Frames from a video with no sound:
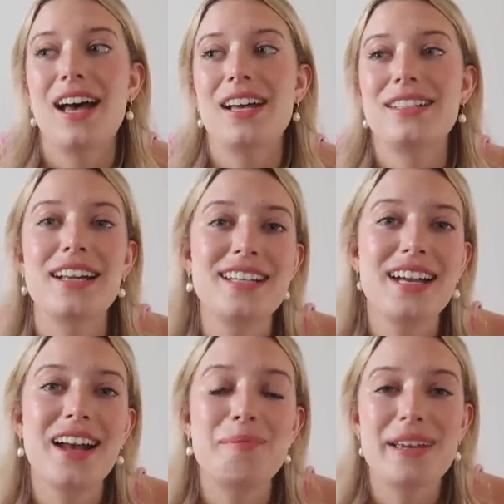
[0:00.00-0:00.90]
such
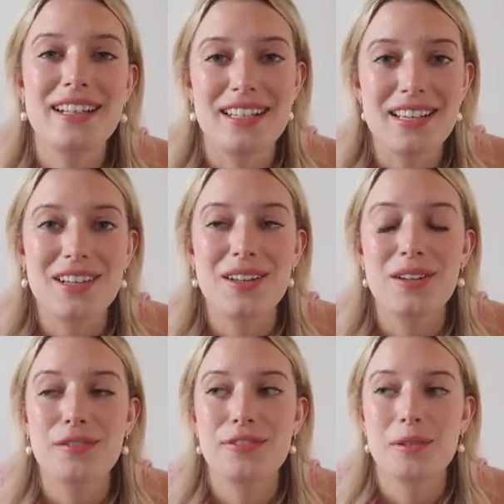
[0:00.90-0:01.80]
a big
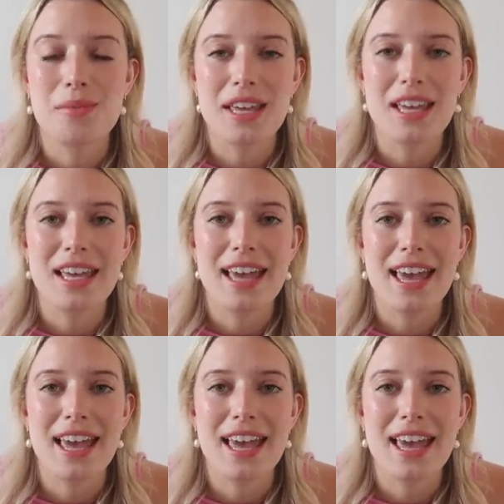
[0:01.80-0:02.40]
deal for me,